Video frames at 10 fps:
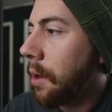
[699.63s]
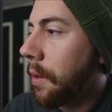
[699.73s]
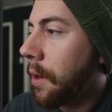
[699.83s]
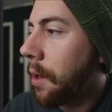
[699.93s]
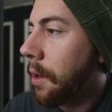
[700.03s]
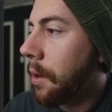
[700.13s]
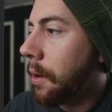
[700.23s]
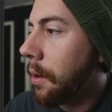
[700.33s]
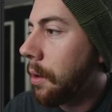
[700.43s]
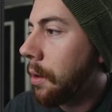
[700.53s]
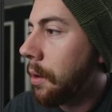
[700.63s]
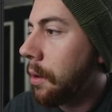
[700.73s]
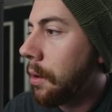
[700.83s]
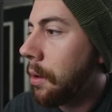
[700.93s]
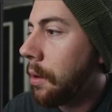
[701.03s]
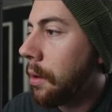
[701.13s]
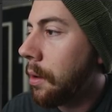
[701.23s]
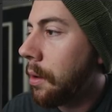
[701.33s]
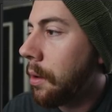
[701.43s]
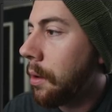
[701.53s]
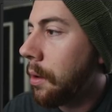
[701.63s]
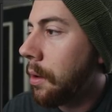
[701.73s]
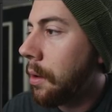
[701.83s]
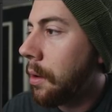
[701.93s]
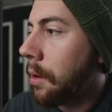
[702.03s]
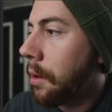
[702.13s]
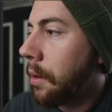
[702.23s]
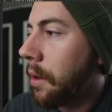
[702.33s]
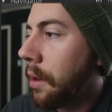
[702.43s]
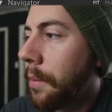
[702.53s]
And then I